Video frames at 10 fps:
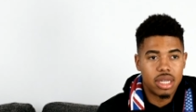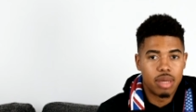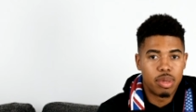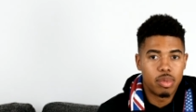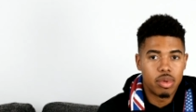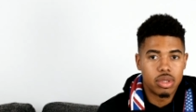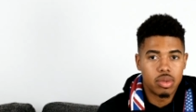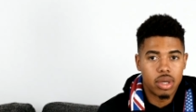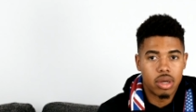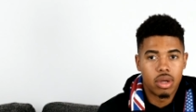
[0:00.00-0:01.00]
and people will do
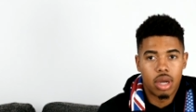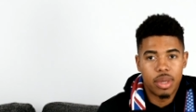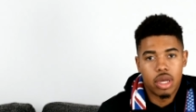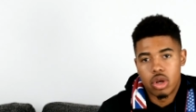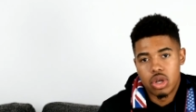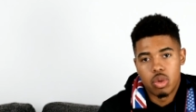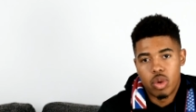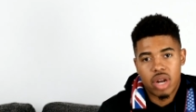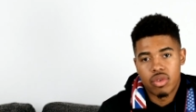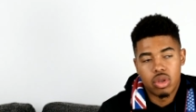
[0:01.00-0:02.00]
well. I mean,
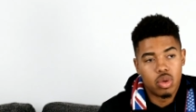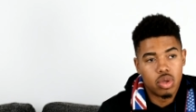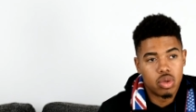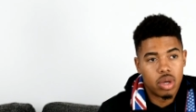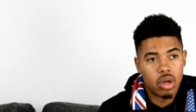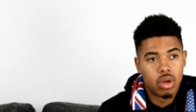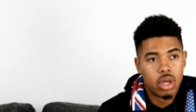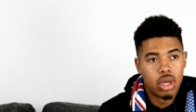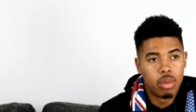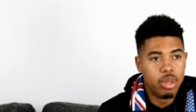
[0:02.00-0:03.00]
whatever you do will do well.
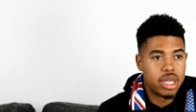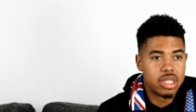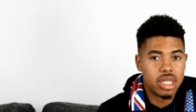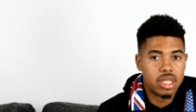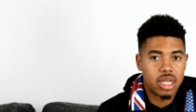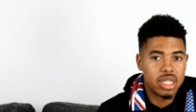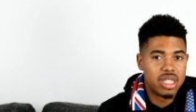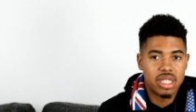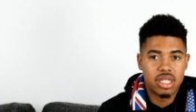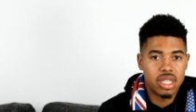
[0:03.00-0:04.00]
Be consistent.
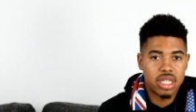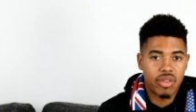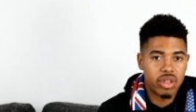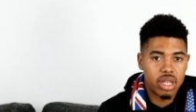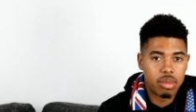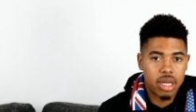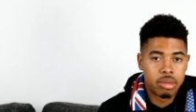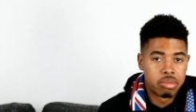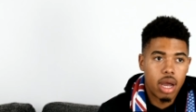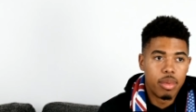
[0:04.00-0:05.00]
Consistency is everything, man.
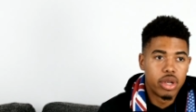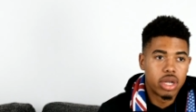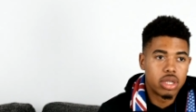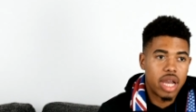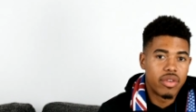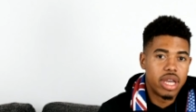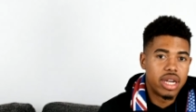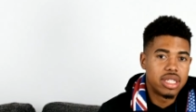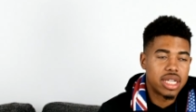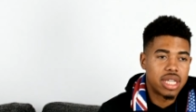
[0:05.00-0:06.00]
I mean, and
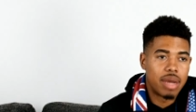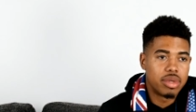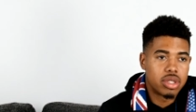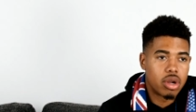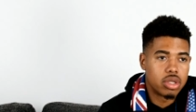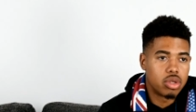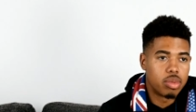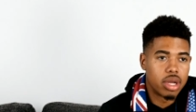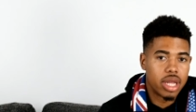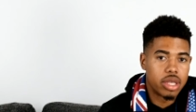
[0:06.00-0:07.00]
it takes time to start too,
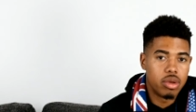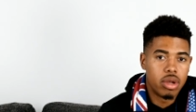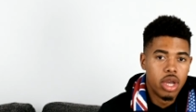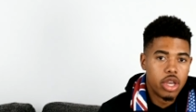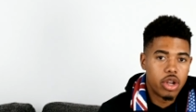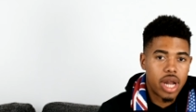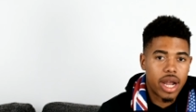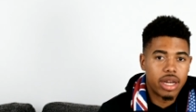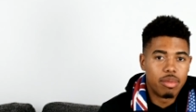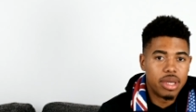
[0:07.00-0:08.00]
bro. Like you're not
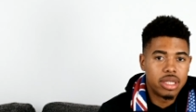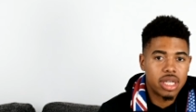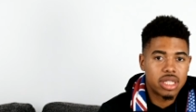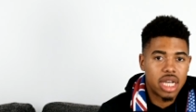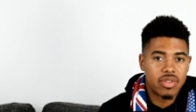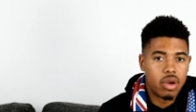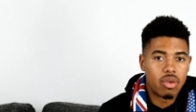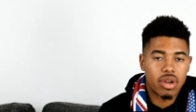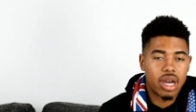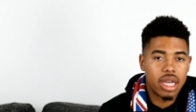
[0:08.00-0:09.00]
gonna be successful
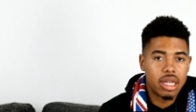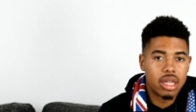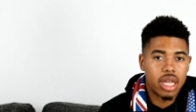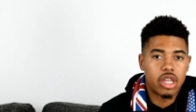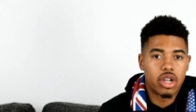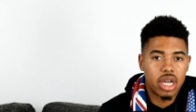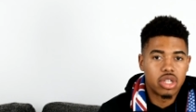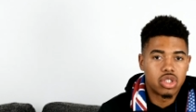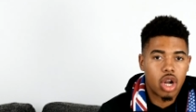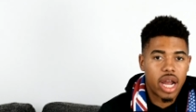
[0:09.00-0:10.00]
overnight. Like you're gonna
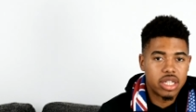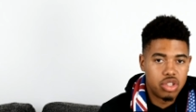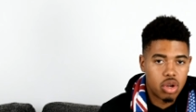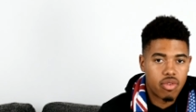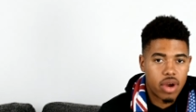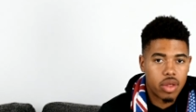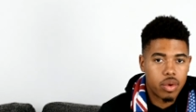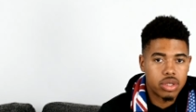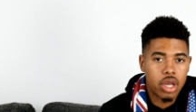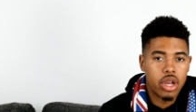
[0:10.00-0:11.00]
start at 0
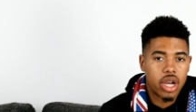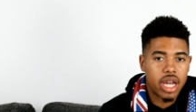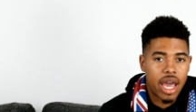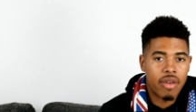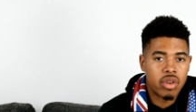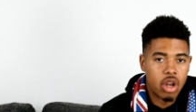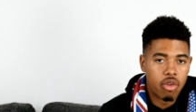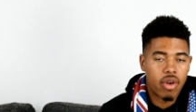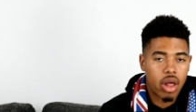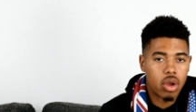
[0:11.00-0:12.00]
followers and you're gonna have no
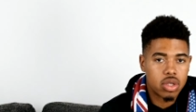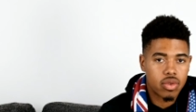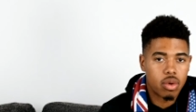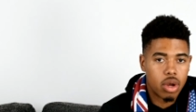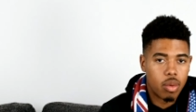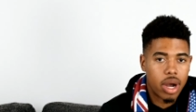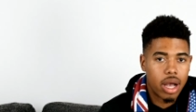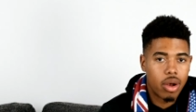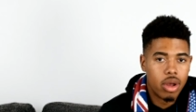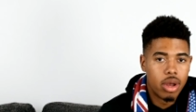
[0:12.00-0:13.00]
followers for a
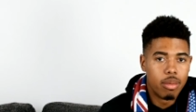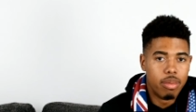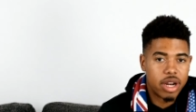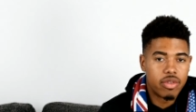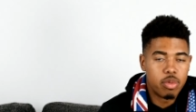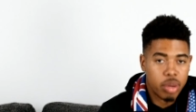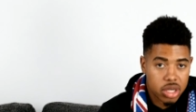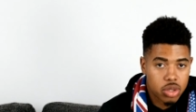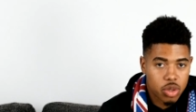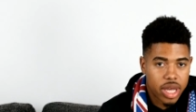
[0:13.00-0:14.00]
while. But if you
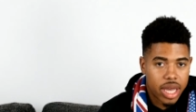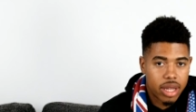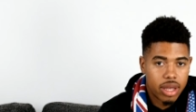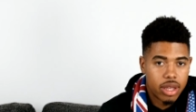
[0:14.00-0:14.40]
push through that,